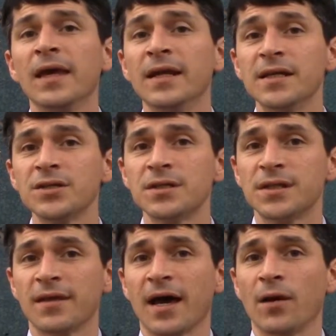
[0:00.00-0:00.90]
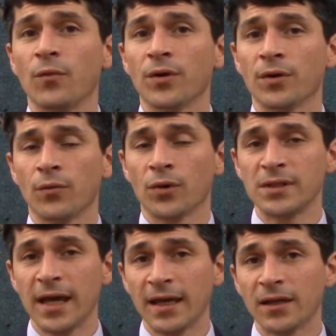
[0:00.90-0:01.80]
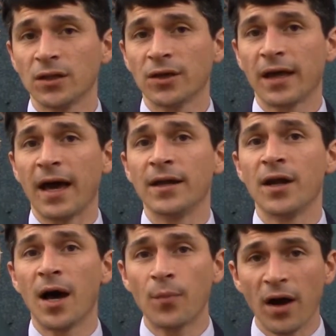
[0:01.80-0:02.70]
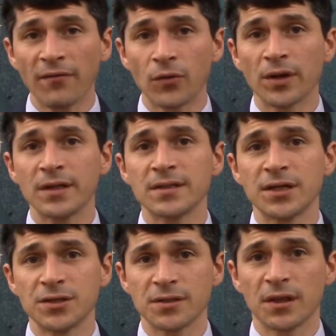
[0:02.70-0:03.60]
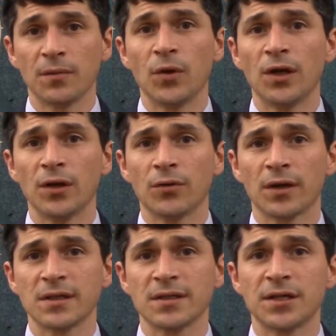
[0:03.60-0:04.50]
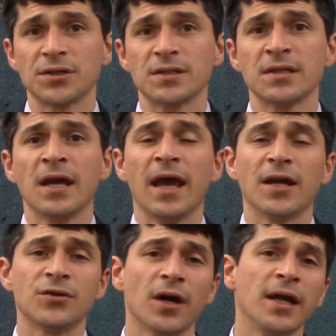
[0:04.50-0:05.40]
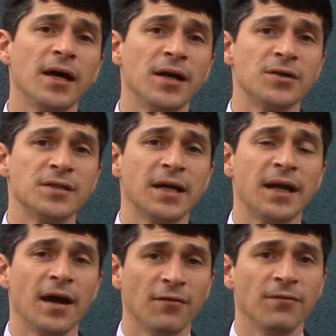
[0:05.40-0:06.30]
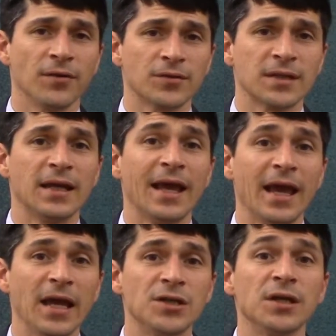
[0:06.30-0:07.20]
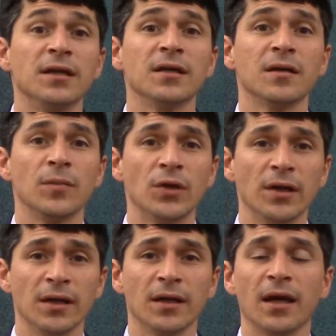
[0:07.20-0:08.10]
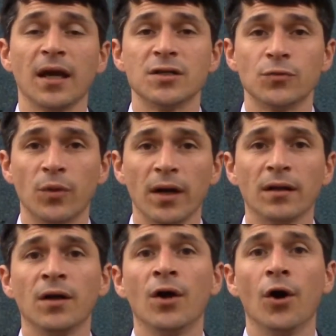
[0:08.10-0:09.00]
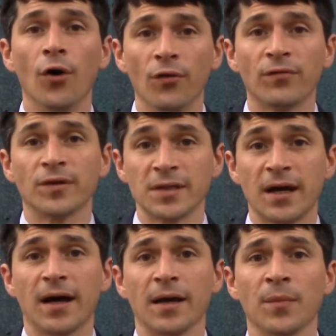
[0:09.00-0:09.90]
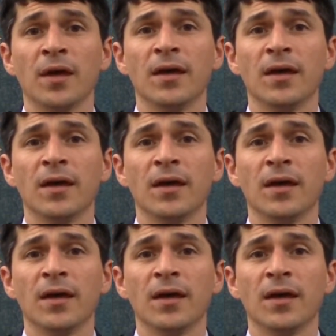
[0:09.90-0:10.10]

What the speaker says: In addition to that, we're taking a look at nonprofit organizations and community organizations and trying to understand how folks can age in community and age well over time.